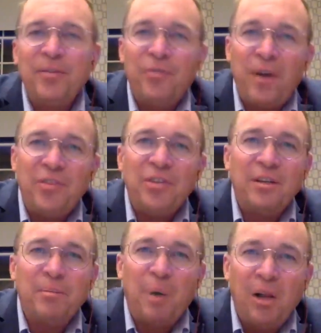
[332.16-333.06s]
face it,
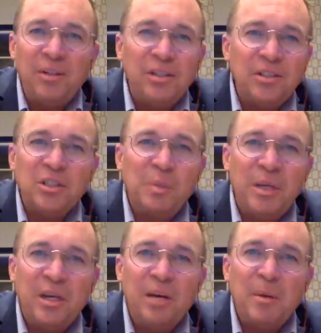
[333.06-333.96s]
politics has
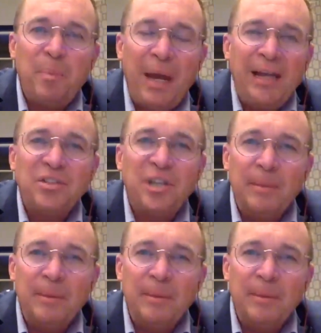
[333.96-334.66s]
become a pastime.